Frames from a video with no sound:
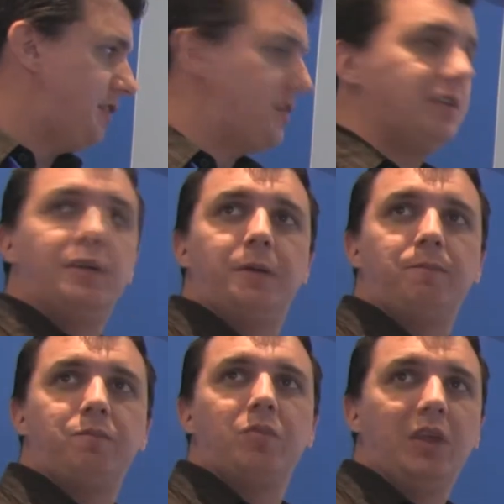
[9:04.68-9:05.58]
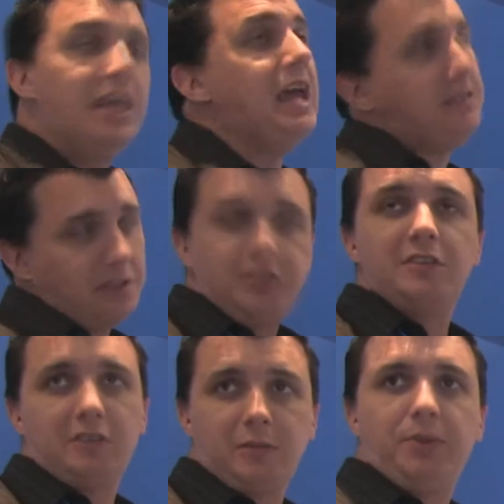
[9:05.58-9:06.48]
this
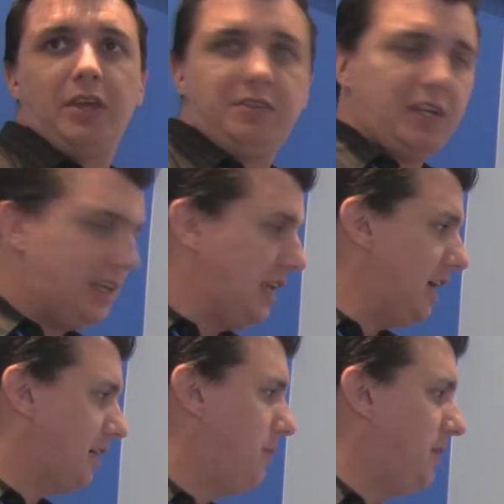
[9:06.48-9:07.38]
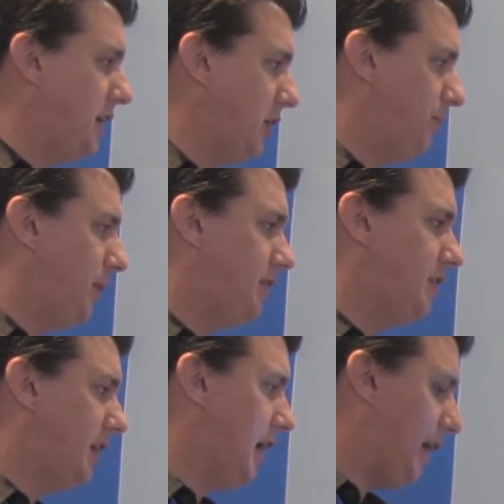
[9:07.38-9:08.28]
is a playset, he can't come in here,
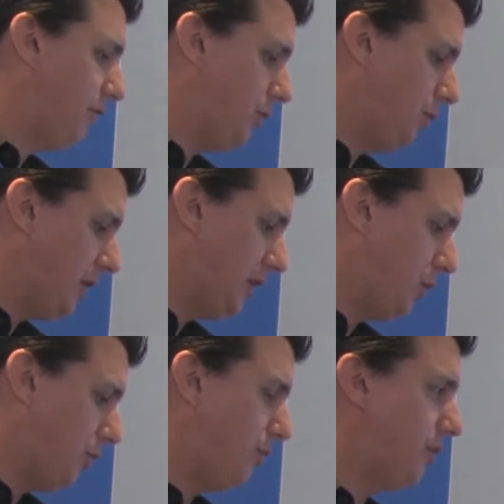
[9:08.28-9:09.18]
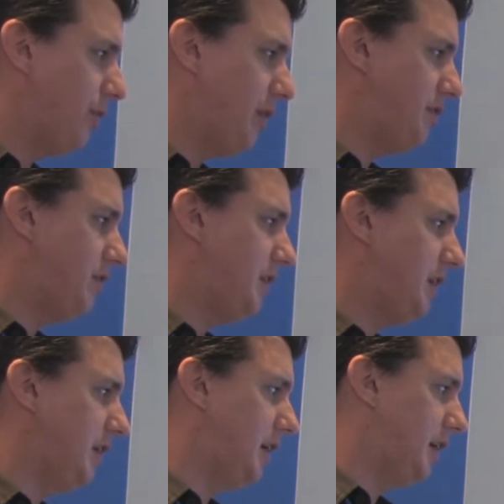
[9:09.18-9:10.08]
but after we go through the rest of
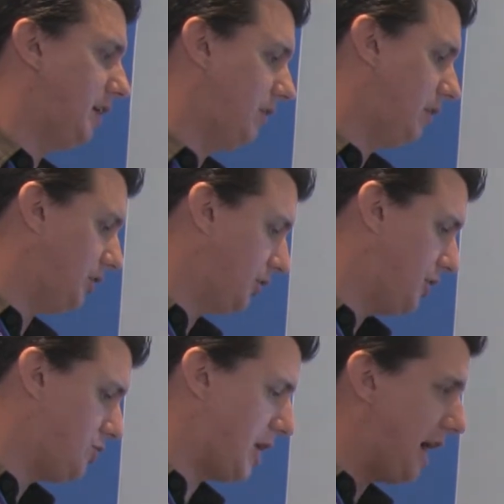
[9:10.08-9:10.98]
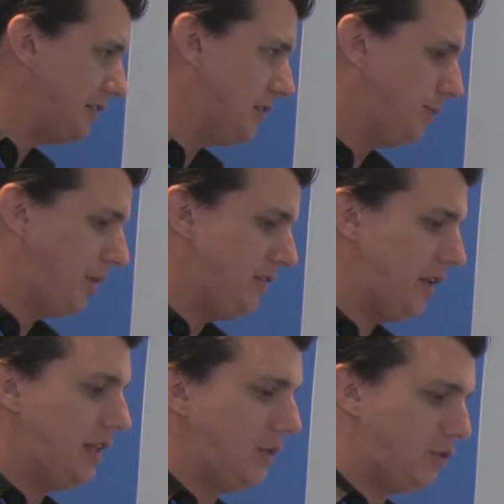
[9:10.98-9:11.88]
the, I'll show you Drax in the
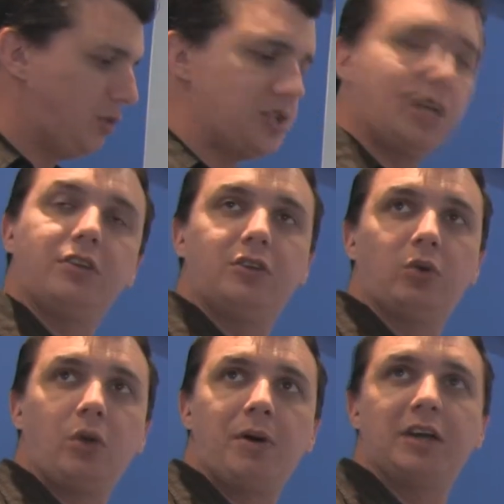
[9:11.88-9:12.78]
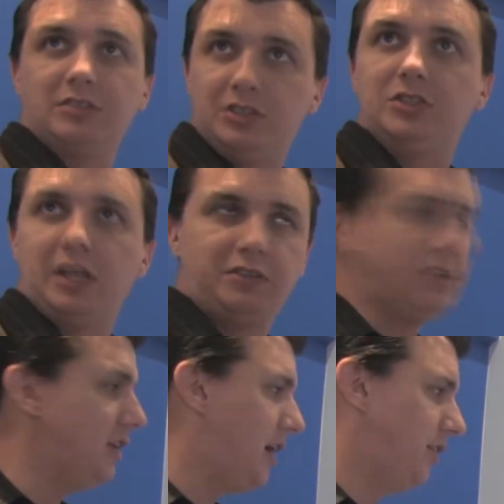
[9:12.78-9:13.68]
playset, and then we'll switch out to the toy box, unless you guys
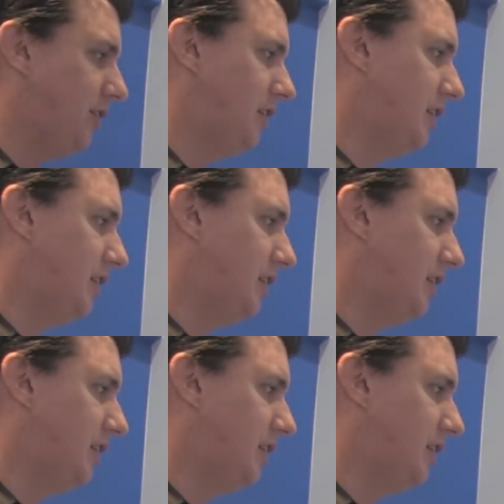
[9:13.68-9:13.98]
see Donald.